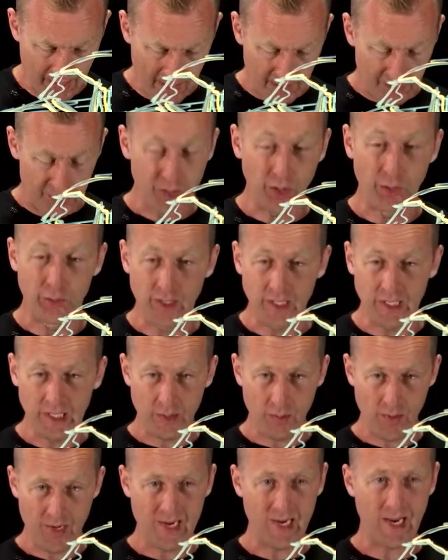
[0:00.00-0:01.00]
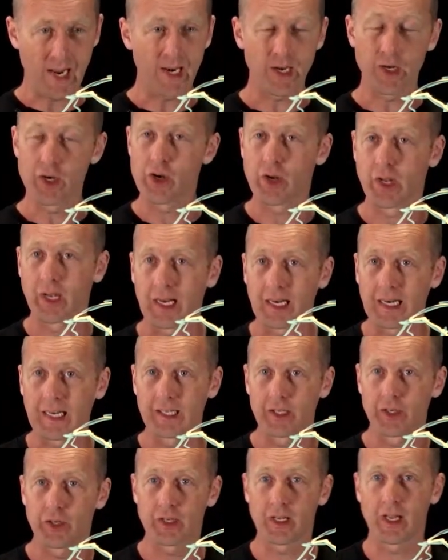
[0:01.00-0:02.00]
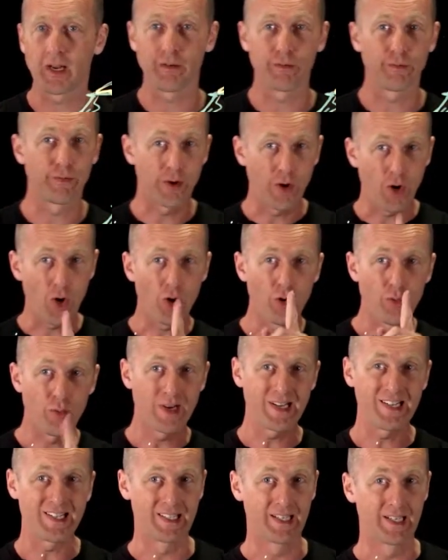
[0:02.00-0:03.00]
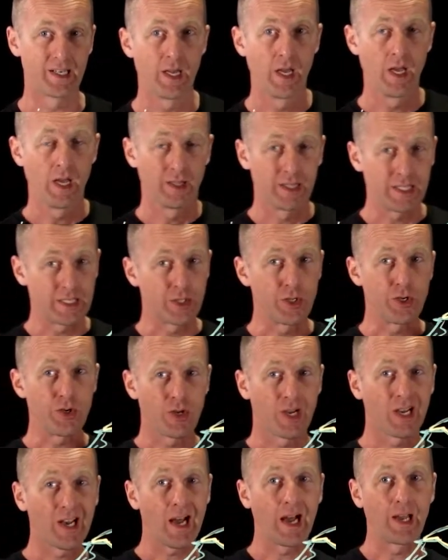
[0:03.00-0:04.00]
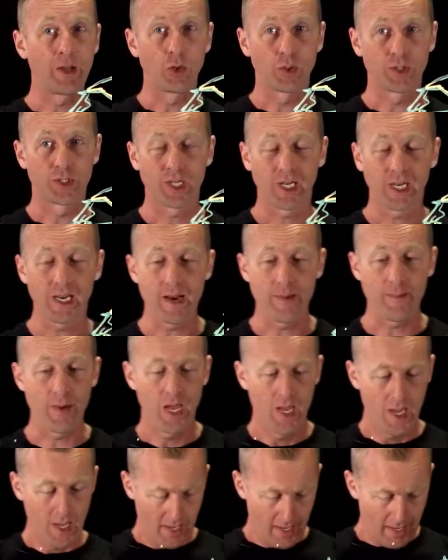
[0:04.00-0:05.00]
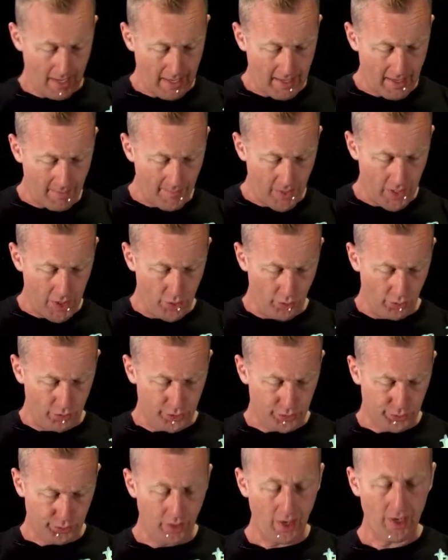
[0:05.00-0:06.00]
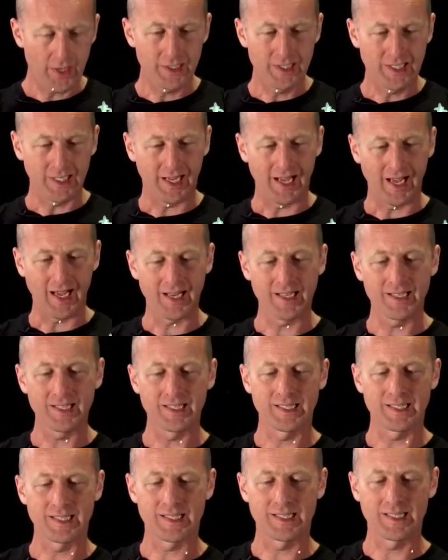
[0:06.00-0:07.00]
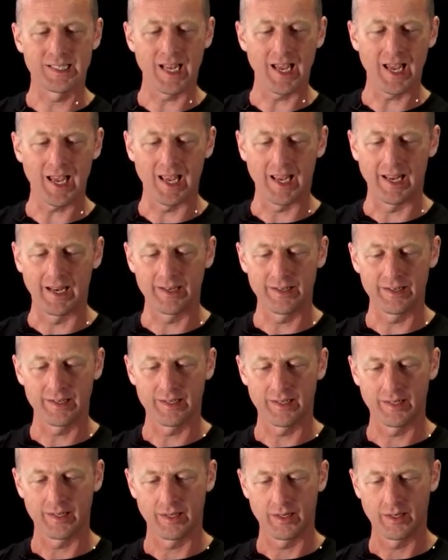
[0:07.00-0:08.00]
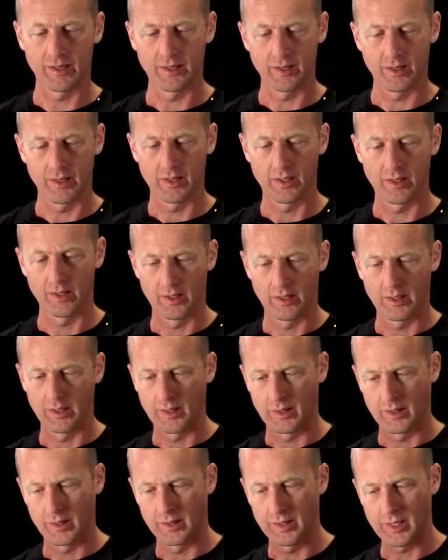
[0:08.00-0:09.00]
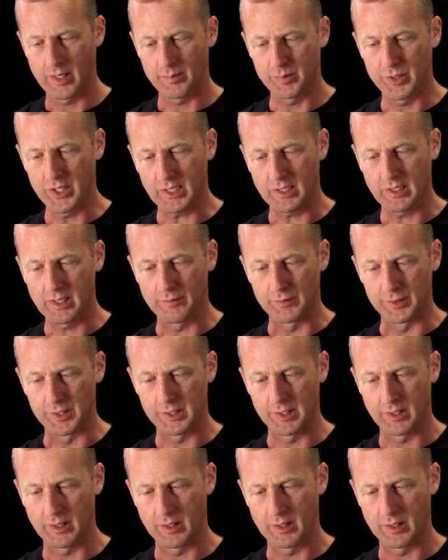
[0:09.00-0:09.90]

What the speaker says: So really, when you get a new car, you don't get it for no reason. This new car, your team, you're trying to understand the objectives.